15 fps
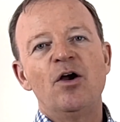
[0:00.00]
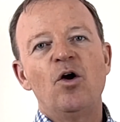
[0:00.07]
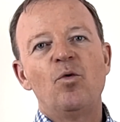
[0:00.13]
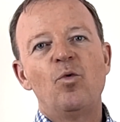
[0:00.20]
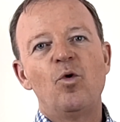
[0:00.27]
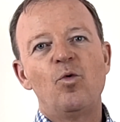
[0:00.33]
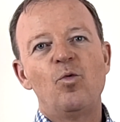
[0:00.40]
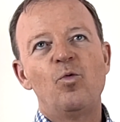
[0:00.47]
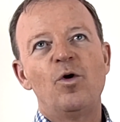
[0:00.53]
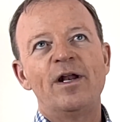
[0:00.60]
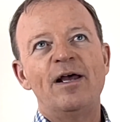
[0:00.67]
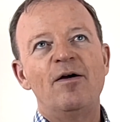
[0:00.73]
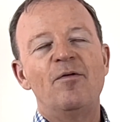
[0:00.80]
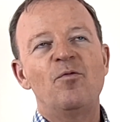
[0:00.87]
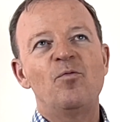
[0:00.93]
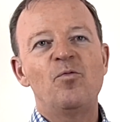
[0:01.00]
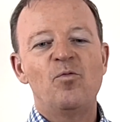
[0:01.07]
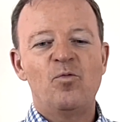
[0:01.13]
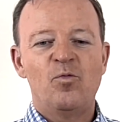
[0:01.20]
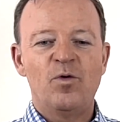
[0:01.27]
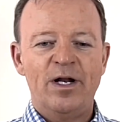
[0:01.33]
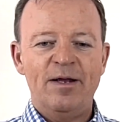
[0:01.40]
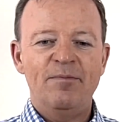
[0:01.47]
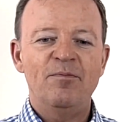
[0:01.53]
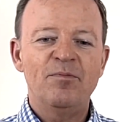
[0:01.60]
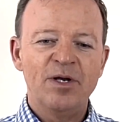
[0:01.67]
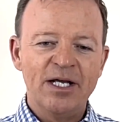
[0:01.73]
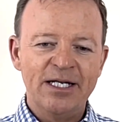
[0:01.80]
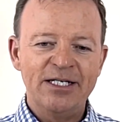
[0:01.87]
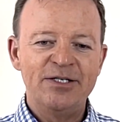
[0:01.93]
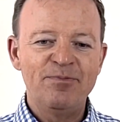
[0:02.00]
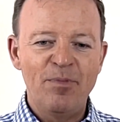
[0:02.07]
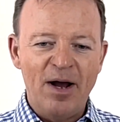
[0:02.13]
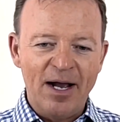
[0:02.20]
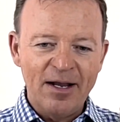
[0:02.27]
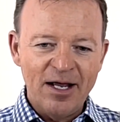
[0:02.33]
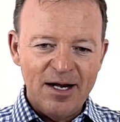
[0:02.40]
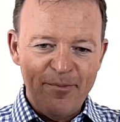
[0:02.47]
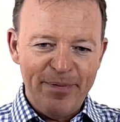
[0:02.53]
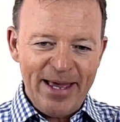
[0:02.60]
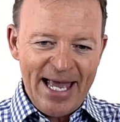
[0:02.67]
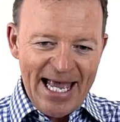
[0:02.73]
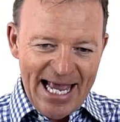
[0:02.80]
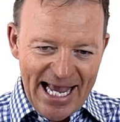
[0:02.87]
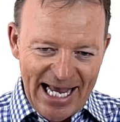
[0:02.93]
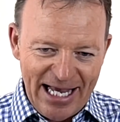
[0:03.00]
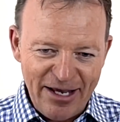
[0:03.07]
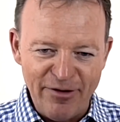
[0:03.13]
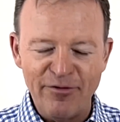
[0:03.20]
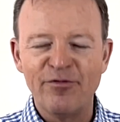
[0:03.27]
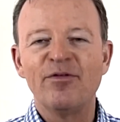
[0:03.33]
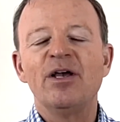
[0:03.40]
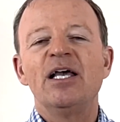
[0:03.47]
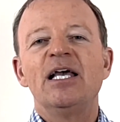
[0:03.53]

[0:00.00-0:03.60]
I'm gonna behave